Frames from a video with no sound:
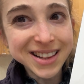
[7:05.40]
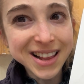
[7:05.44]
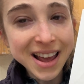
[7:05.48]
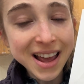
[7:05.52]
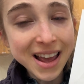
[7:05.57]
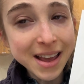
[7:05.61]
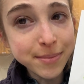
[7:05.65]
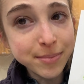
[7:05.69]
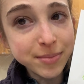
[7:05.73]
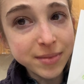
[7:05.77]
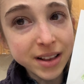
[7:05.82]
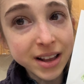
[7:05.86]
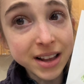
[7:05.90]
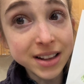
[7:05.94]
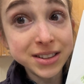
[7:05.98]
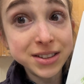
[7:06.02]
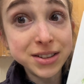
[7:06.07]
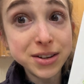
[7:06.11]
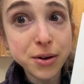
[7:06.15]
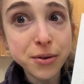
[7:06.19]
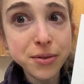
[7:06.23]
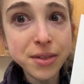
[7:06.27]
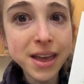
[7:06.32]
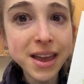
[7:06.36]
that. And
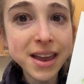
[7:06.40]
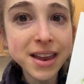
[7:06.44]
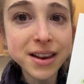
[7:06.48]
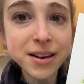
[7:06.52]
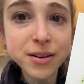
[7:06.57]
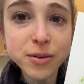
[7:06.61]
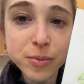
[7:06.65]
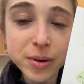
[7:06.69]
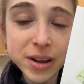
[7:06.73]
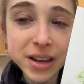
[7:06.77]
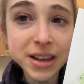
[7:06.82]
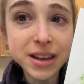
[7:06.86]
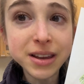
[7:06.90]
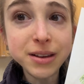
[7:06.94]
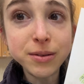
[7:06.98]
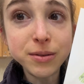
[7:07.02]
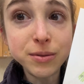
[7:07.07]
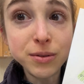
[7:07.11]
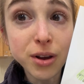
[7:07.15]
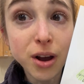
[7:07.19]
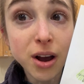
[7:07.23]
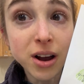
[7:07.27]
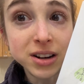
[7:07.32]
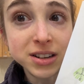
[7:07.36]
so then we
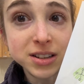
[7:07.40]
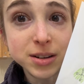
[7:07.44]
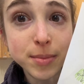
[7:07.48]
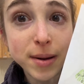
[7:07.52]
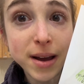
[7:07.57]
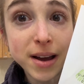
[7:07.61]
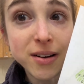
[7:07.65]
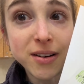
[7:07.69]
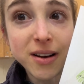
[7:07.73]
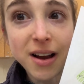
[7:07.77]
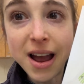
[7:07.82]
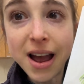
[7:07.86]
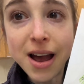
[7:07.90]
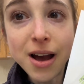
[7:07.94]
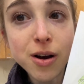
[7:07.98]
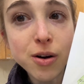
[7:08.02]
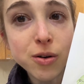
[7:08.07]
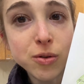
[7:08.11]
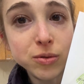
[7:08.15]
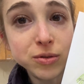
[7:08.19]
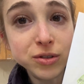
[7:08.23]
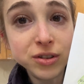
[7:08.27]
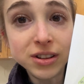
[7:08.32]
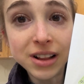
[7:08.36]
talked about
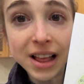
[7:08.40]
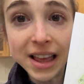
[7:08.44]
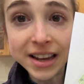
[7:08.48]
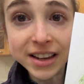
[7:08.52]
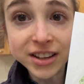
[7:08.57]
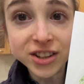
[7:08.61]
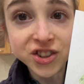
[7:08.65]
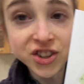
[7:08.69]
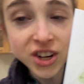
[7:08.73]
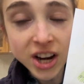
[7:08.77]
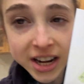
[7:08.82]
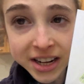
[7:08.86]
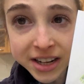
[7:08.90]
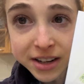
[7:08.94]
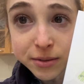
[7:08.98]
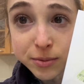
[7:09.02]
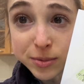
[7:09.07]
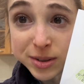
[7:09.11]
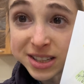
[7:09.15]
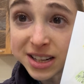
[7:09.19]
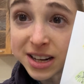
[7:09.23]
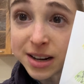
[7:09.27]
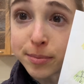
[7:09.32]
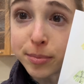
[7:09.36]
how glycogenin
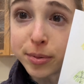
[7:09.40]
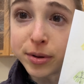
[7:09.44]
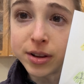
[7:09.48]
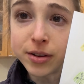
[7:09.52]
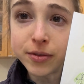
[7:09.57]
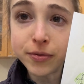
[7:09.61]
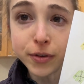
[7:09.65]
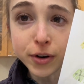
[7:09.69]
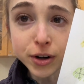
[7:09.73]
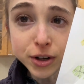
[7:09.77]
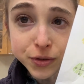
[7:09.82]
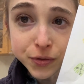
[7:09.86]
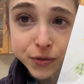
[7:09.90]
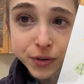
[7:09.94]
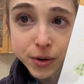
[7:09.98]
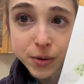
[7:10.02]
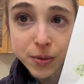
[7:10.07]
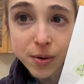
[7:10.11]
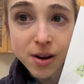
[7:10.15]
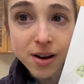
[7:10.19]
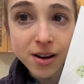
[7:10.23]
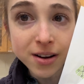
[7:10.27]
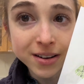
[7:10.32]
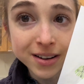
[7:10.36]
was gonna put the first
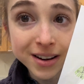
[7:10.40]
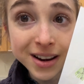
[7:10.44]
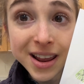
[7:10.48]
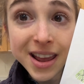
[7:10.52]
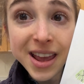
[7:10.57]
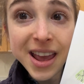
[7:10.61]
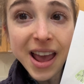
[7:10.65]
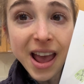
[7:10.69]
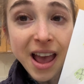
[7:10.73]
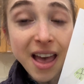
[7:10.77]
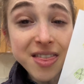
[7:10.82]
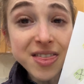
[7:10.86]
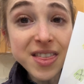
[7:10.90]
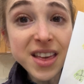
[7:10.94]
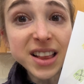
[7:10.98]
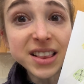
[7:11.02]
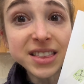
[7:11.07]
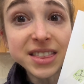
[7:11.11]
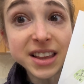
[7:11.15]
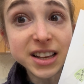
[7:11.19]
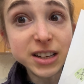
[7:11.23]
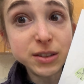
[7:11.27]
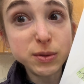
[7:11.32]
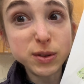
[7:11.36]
few on, and
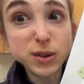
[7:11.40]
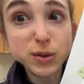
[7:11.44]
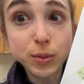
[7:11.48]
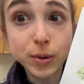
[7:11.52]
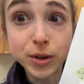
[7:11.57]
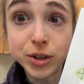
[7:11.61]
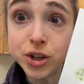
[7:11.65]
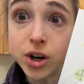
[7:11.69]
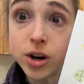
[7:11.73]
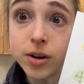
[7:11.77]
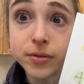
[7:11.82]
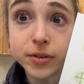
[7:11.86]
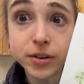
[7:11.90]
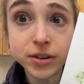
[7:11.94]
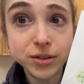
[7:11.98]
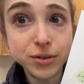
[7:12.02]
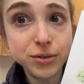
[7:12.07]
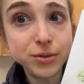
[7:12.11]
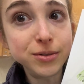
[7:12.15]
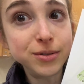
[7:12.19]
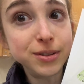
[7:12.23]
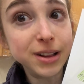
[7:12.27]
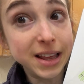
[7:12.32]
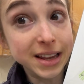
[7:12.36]
then things would switch over
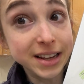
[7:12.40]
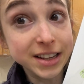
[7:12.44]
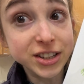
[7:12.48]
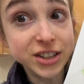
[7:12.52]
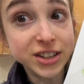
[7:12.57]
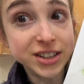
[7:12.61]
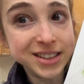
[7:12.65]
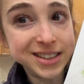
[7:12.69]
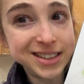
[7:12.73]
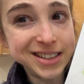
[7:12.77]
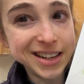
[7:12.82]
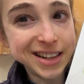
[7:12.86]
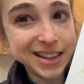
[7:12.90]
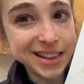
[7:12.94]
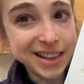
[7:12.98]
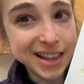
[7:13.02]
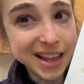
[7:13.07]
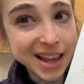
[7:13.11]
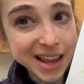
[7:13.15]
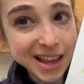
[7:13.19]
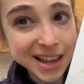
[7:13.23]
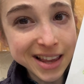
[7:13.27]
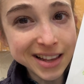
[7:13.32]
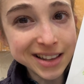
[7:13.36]
to glycogen
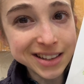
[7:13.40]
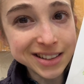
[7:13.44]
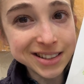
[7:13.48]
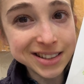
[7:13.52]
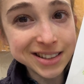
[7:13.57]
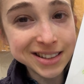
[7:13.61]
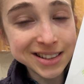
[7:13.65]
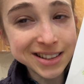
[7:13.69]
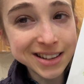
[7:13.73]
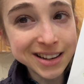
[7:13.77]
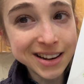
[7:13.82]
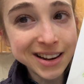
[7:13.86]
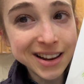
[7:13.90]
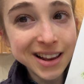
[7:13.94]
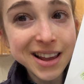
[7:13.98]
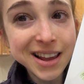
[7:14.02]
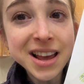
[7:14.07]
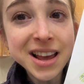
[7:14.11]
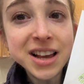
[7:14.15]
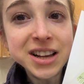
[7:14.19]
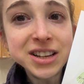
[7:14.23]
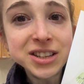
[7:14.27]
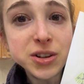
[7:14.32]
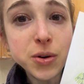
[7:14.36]
synthase.
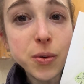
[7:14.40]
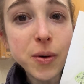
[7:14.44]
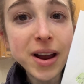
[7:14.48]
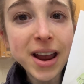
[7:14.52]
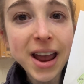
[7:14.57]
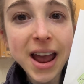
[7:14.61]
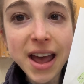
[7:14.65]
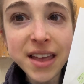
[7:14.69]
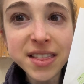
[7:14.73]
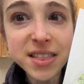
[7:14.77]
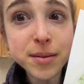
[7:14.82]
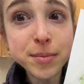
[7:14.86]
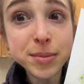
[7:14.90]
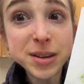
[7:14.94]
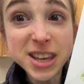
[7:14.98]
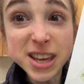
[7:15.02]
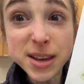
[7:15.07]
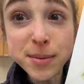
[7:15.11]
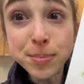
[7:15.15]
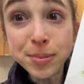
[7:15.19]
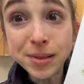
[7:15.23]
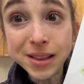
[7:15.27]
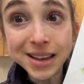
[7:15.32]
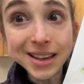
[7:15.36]
So I had them
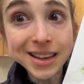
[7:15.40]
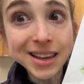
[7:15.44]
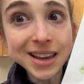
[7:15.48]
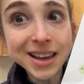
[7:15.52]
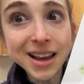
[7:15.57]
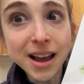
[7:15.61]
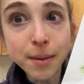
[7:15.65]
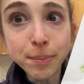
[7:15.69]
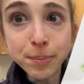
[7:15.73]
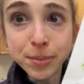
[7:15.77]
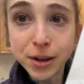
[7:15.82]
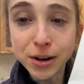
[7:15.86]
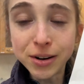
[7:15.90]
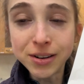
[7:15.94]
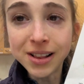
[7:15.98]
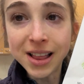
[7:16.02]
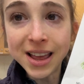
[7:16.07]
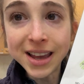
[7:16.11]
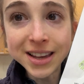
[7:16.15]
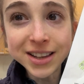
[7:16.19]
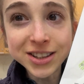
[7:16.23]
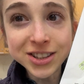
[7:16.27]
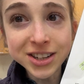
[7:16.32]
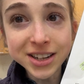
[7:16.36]
keep linking up their
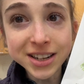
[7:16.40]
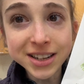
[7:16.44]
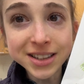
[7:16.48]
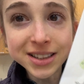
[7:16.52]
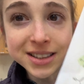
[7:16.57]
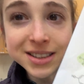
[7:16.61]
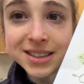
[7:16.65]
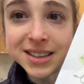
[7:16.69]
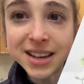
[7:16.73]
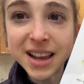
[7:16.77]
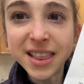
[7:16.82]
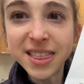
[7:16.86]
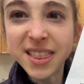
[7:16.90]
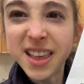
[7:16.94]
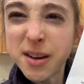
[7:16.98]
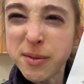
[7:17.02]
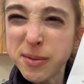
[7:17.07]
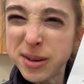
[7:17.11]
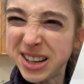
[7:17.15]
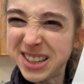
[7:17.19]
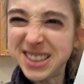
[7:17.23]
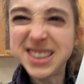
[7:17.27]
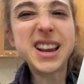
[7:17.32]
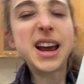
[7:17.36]
glycogens, and then
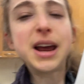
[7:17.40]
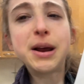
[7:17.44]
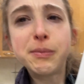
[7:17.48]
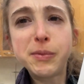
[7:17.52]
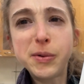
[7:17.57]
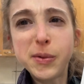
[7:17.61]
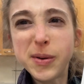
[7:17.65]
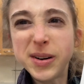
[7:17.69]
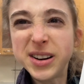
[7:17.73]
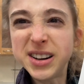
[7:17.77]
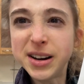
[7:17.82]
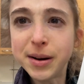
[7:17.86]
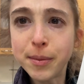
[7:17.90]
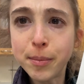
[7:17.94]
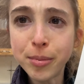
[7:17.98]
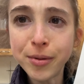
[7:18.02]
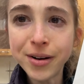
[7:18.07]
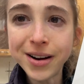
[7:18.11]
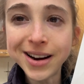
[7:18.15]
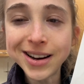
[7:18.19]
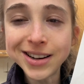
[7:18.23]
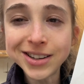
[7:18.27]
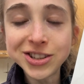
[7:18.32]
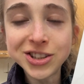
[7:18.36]
we decided we wanted a
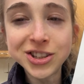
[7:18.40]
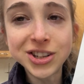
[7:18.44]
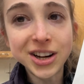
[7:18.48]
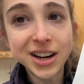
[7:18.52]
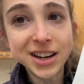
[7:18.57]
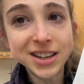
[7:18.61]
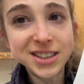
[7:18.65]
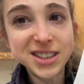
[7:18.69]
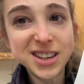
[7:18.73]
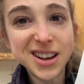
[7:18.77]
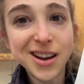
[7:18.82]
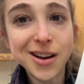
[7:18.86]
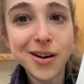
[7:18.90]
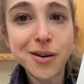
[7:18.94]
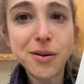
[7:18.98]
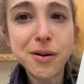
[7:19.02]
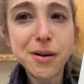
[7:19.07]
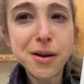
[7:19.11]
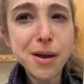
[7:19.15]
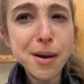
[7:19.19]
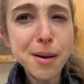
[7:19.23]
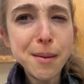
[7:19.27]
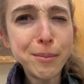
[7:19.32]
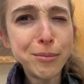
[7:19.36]
branch, and so
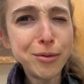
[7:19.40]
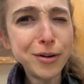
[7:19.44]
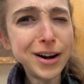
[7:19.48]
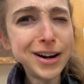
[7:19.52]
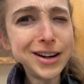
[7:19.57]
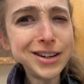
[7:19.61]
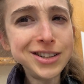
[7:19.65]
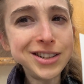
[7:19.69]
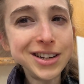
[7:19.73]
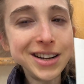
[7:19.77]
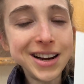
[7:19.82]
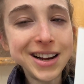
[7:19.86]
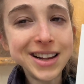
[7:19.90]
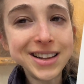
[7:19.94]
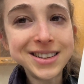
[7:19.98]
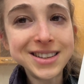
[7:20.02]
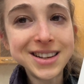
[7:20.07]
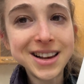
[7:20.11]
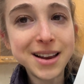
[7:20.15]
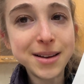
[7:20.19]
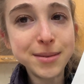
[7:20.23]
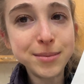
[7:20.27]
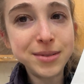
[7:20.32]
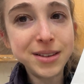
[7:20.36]
branching
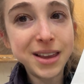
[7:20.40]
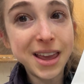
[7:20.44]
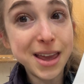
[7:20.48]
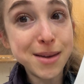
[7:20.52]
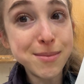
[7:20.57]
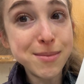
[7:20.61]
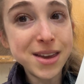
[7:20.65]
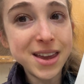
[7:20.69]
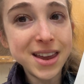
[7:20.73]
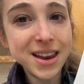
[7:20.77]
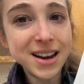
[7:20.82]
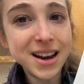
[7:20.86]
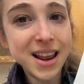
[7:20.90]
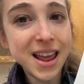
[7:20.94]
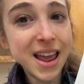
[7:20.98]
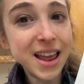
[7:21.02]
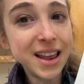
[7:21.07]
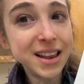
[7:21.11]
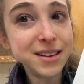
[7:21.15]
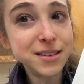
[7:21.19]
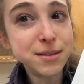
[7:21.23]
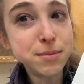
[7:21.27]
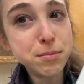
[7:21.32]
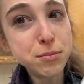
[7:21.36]
enzyme came in
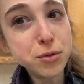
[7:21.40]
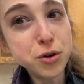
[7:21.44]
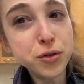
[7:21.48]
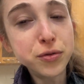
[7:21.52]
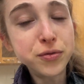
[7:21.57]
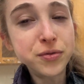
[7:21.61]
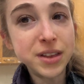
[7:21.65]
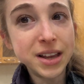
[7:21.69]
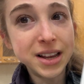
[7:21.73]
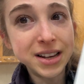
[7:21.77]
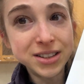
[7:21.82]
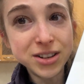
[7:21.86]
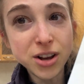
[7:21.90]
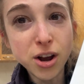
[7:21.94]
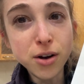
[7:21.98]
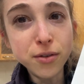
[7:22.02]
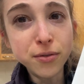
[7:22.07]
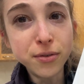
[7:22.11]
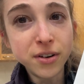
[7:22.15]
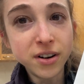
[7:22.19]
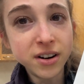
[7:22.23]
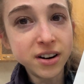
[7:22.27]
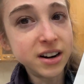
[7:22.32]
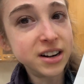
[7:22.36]
and moved things
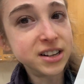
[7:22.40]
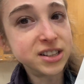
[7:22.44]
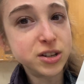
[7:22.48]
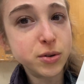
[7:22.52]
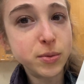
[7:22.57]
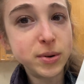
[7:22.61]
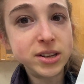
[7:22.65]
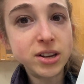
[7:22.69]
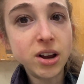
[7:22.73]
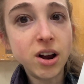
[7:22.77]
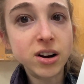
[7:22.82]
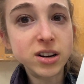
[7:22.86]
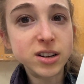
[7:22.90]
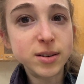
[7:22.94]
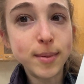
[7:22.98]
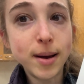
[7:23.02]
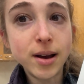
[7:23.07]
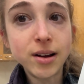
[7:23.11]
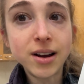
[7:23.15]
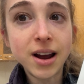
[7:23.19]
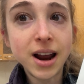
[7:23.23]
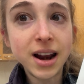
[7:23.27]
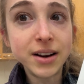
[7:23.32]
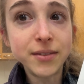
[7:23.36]
over, and so we talked
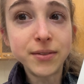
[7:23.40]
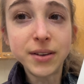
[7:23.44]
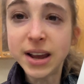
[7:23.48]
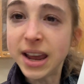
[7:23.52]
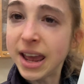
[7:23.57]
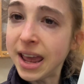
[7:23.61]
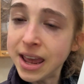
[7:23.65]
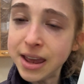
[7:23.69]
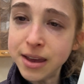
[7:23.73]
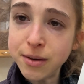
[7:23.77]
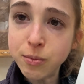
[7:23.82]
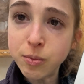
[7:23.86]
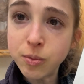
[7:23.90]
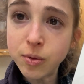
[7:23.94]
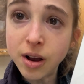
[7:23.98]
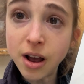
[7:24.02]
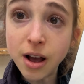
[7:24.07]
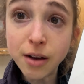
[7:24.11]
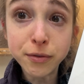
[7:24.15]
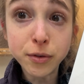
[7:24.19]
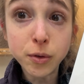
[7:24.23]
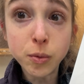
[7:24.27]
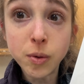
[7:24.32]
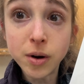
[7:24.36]
about kind of like
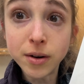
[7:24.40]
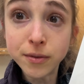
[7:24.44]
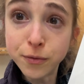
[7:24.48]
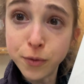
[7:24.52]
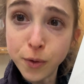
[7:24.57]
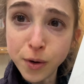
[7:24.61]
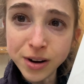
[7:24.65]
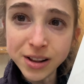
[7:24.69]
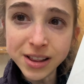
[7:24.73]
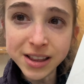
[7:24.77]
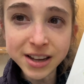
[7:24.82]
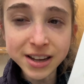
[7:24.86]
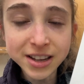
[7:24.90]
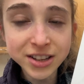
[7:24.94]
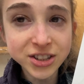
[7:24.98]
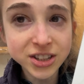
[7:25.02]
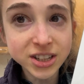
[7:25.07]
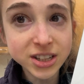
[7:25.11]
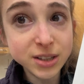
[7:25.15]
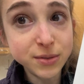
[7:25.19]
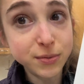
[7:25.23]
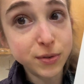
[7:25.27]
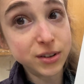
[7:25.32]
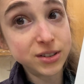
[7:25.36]
alpha-1,4
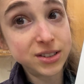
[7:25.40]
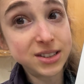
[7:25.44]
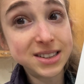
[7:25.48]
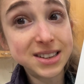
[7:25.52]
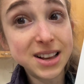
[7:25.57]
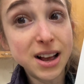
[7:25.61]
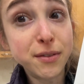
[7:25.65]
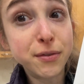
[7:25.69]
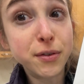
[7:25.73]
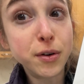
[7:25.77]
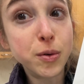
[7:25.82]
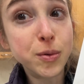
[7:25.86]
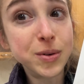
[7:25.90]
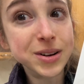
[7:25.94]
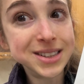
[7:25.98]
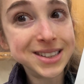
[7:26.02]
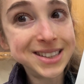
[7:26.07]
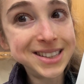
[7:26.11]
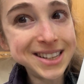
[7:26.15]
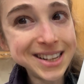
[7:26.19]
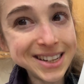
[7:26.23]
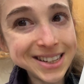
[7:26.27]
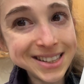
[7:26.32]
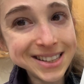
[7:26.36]
linkages versus
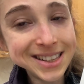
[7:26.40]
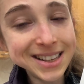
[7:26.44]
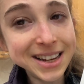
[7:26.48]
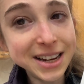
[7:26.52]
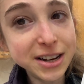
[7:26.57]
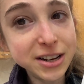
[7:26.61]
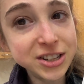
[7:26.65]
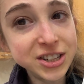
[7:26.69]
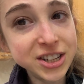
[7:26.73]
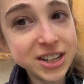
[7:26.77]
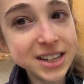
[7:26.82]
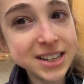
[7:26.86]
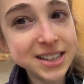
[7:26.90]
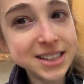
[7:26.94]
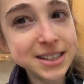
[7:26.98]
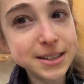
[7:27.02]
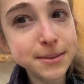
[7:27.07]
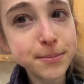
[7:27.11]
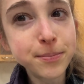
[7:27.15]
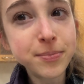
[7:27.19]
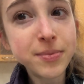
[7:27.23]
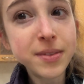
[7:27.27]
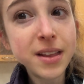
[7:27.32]
alpha-1,6 linkages.